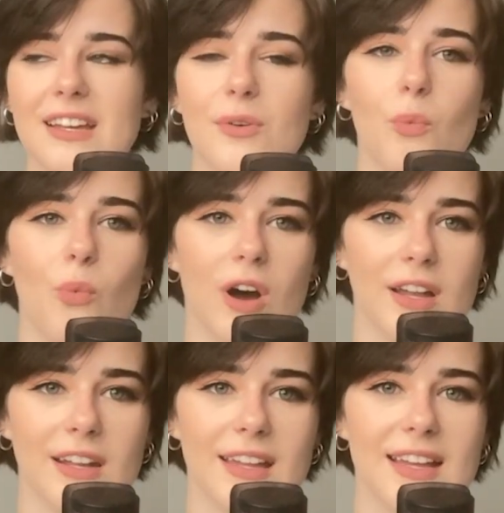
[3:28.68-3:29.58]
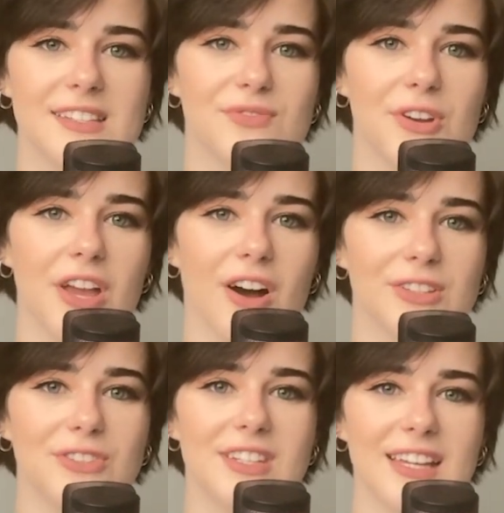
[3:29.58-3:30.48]
One, it's very hard
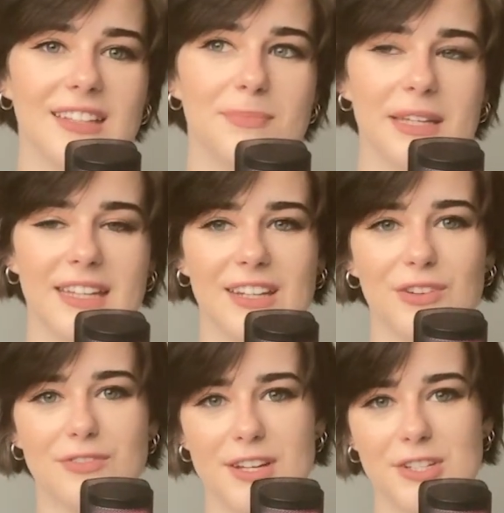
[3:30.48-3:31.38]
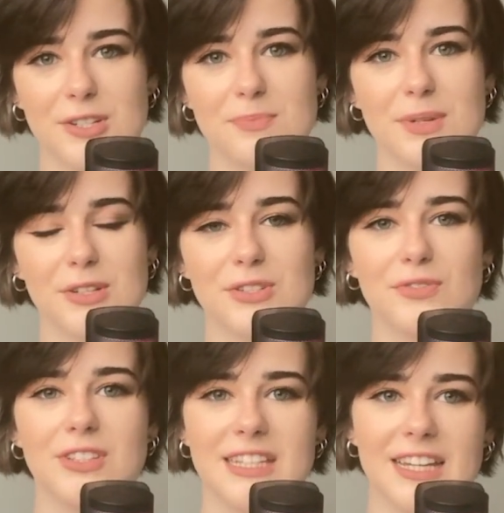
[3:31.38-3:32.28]
to date the beginning of fashion because of
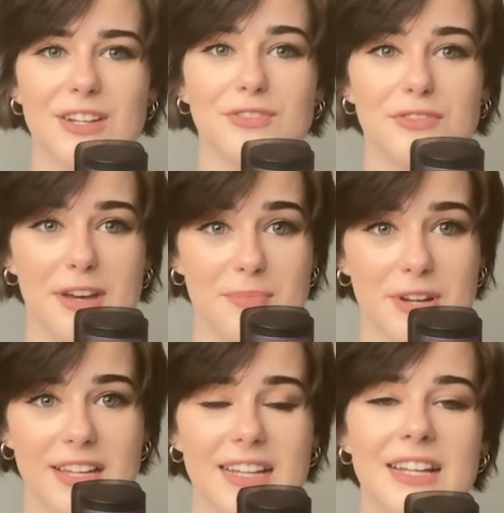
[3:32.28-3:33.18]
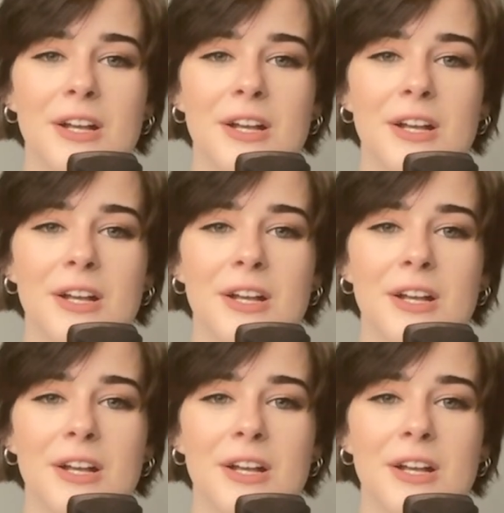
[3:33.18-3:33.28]
the decay of the fabric.